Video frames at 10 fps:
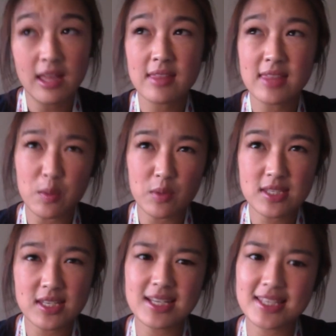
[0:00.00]
That was,
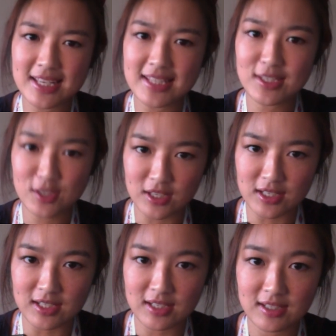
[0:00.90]
in a sense, good.
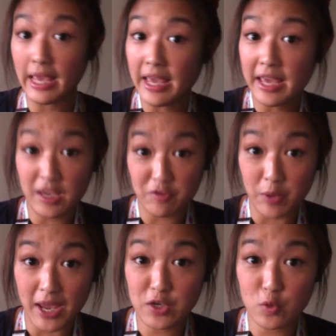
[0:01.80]
If you
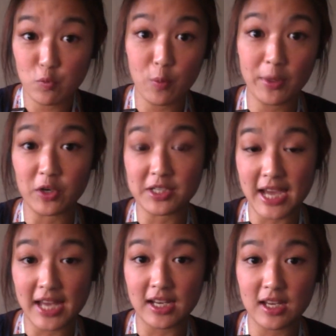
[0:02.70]
had no roaming or
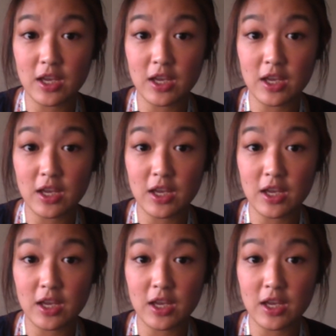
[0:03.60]
data,